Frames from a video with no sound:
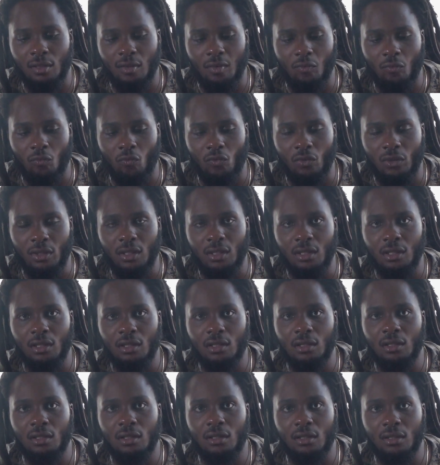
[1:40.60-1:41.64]

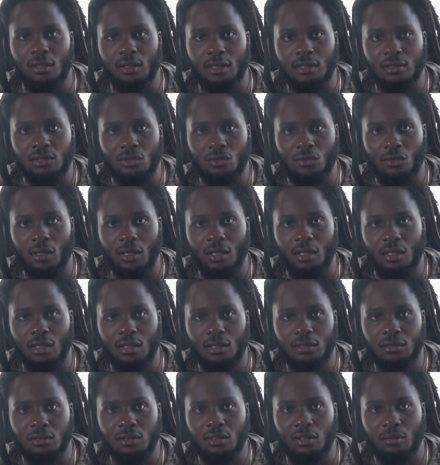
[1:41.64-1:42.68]
reintegrating
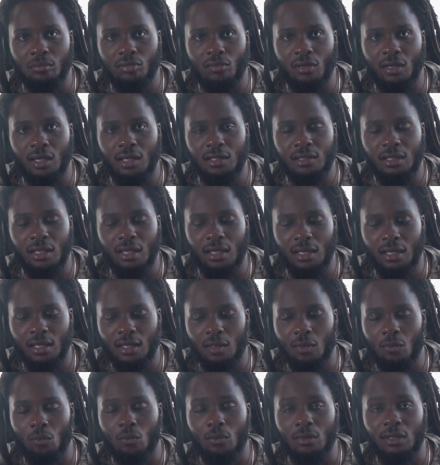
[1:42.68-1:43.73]
it to the brain that,
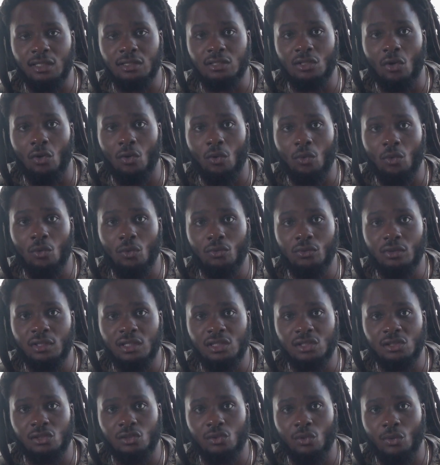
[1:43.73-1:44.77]
hey, let's hold
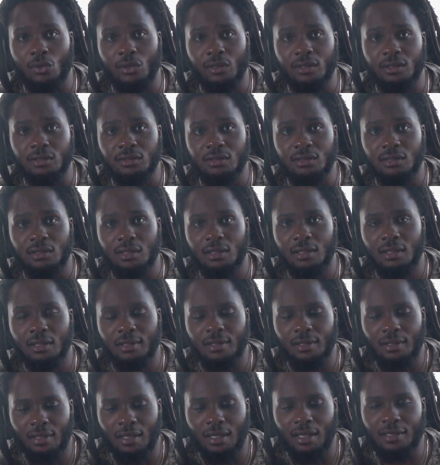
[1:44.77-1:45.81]
these joints
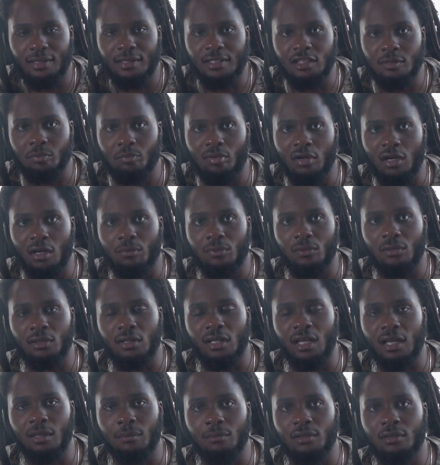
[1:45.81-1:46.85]
in this proper
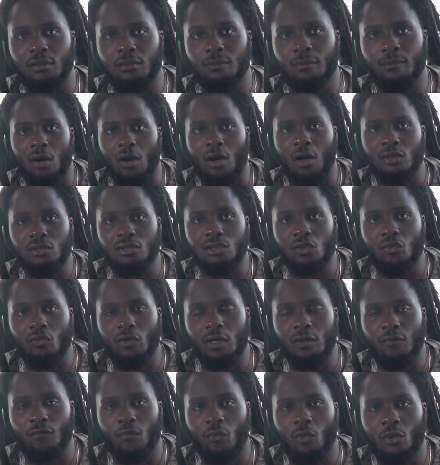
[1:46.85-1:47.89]
alignment. Also
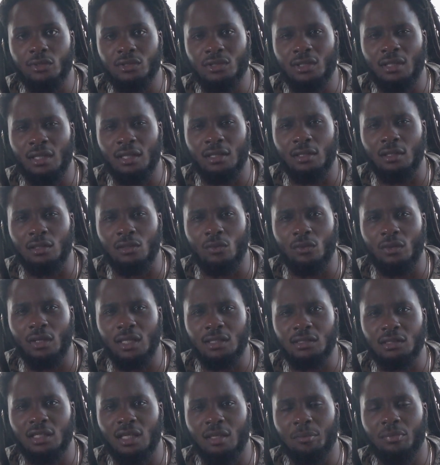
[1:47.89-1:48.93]
reinforcing that the
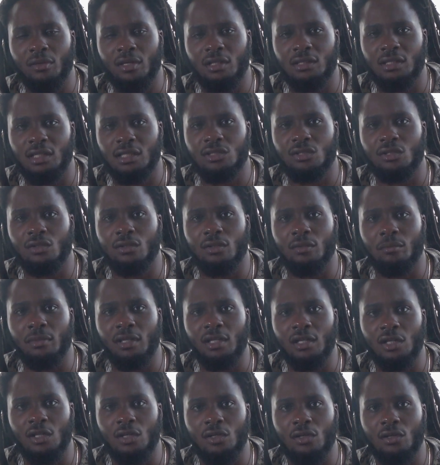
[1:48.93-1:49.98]
lunate's not putting tension on the
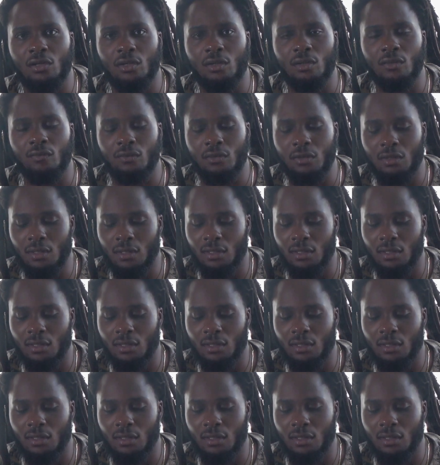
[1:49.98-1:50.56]
median nerve,